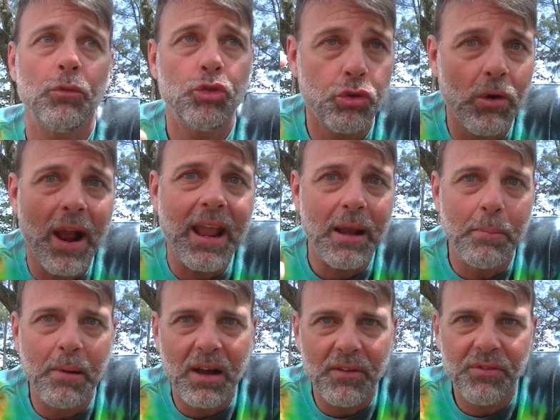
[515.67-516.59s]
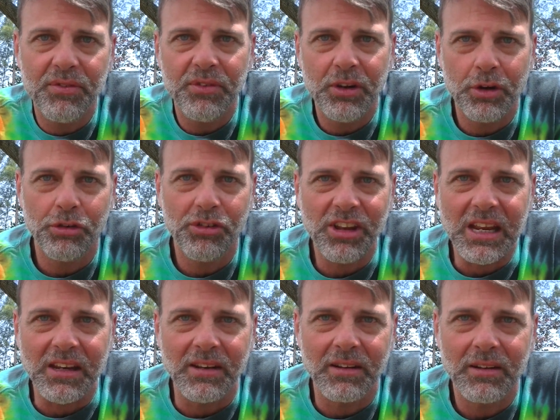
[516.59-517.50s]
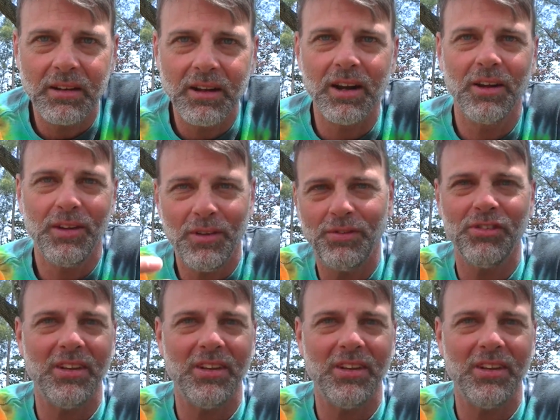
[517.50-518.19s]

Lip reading: tray above your seat. You've